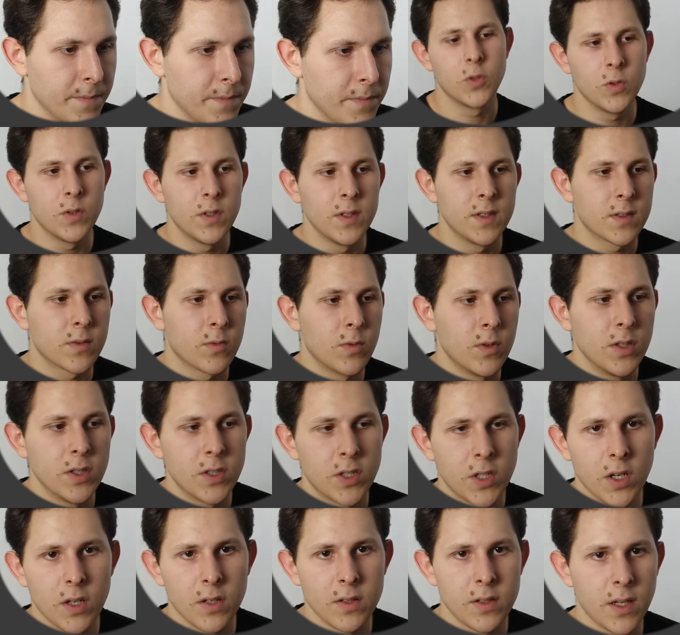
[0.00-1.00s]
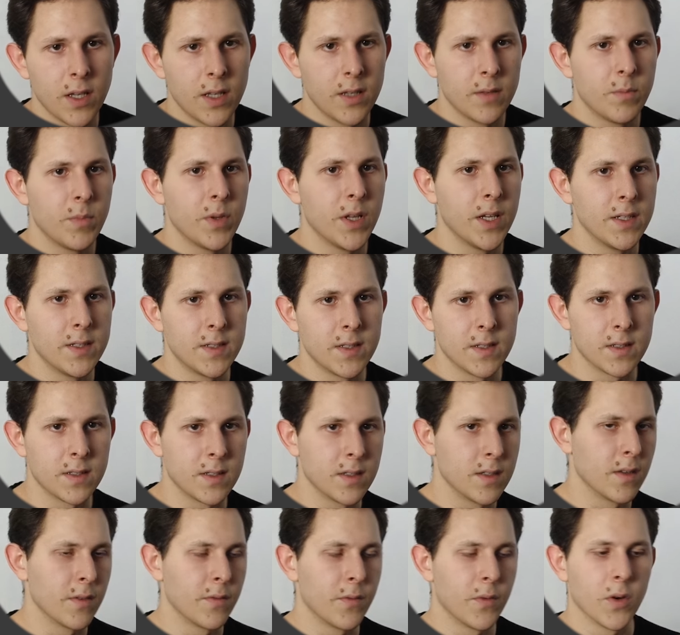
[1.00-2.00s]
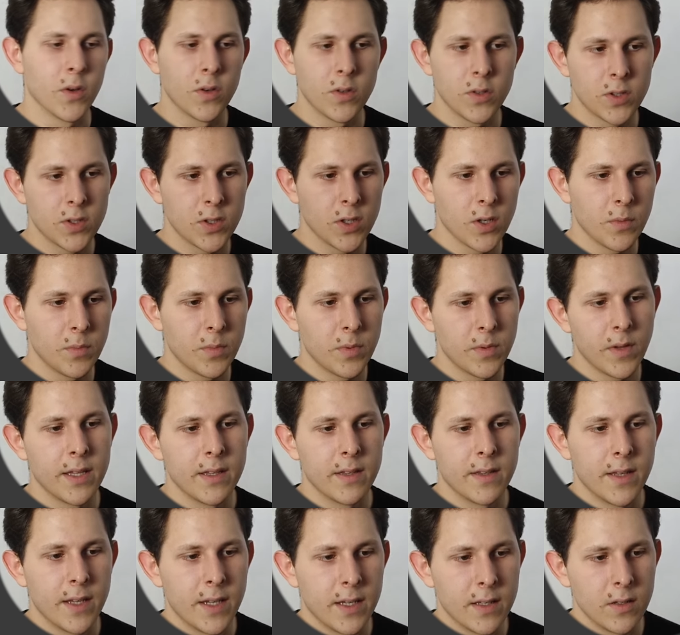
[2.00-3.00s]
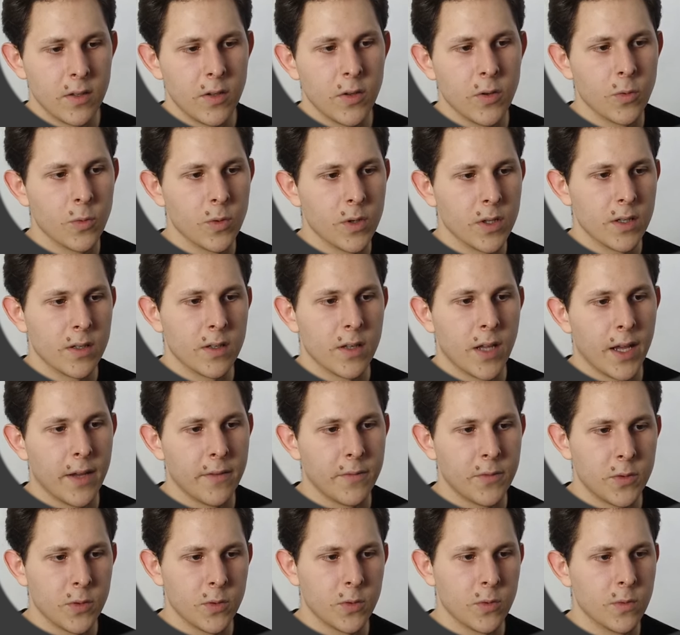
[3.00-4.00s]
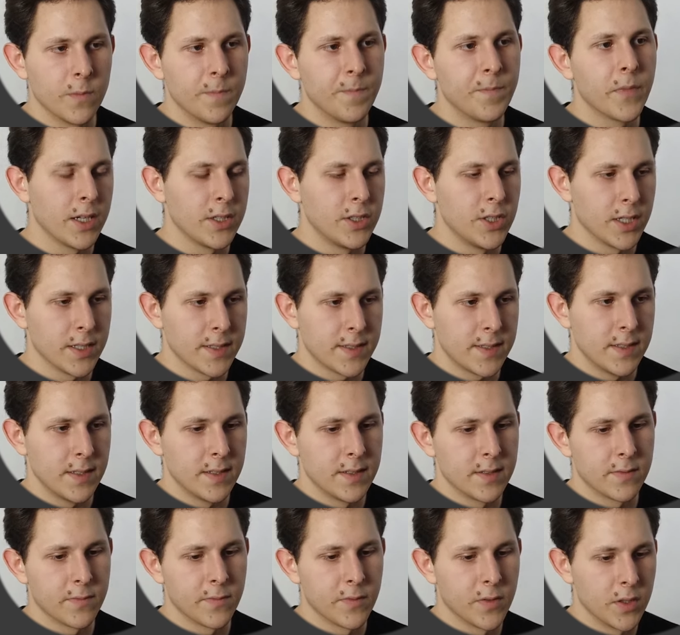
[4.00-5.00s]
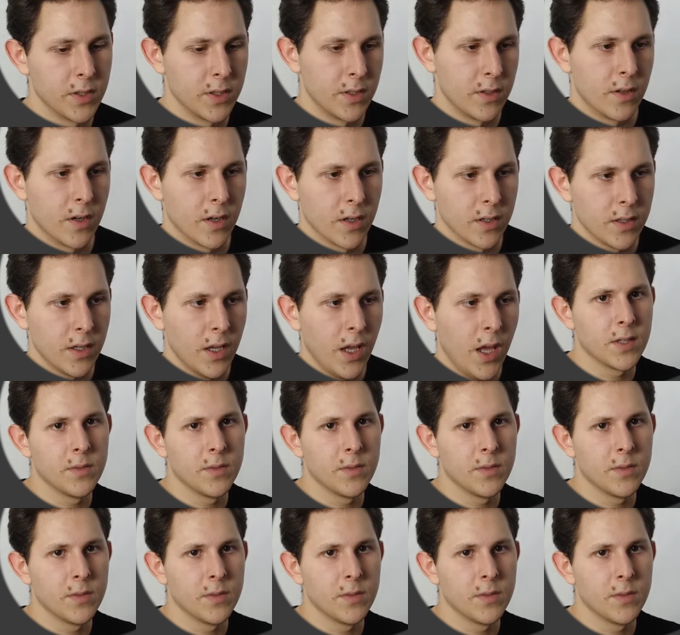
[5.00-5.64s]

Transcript: Do the screenshot and place it in the Photoshop, and then you will have to adjust this further on.